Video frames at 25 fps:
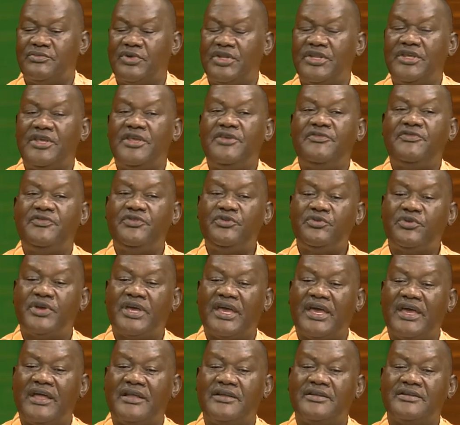But if
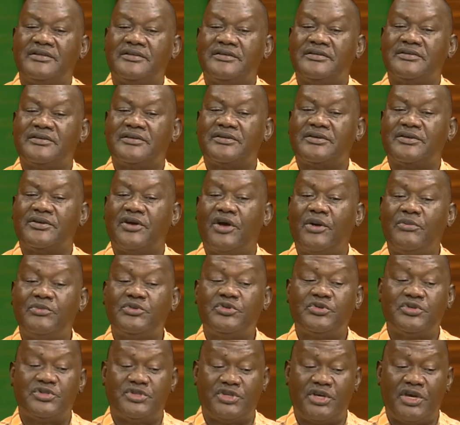you can
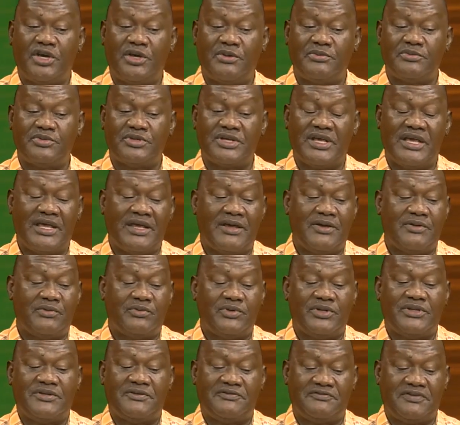come to terms
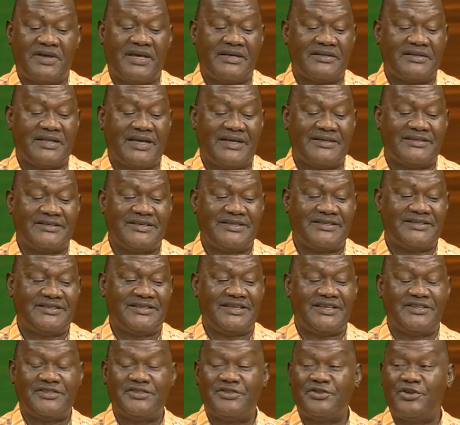with the fact that
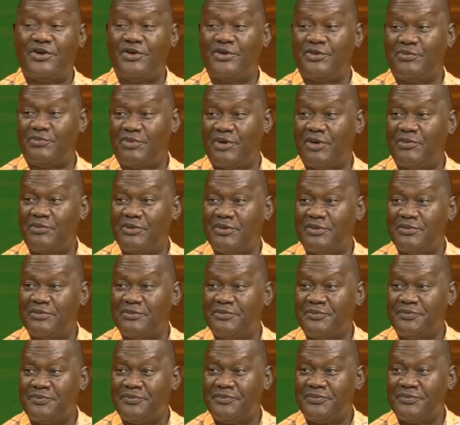this is not a
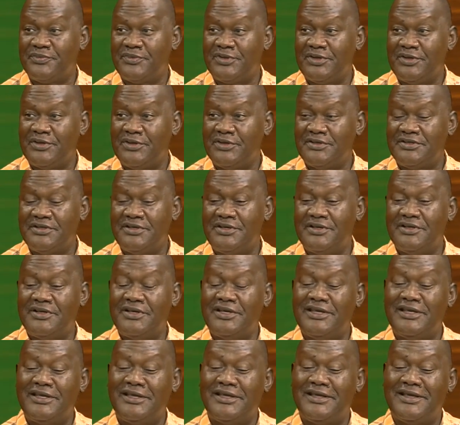problem, you see,
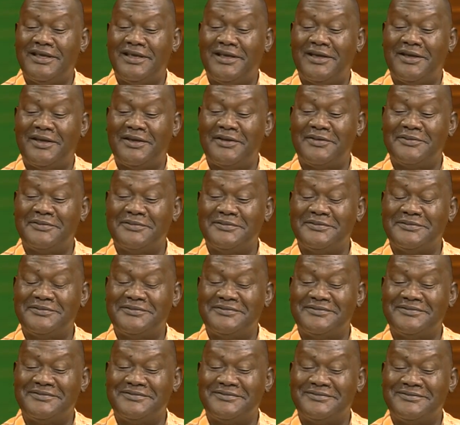
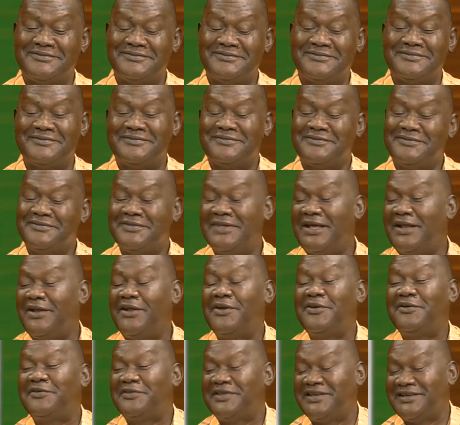um,
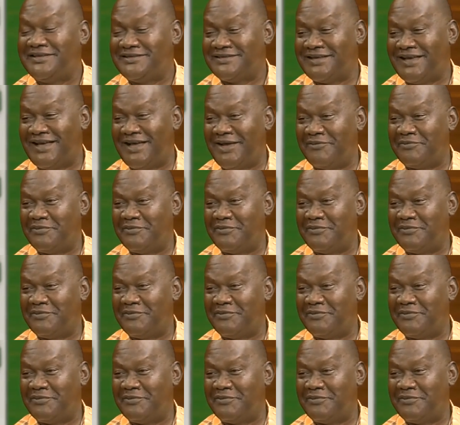a lot of things are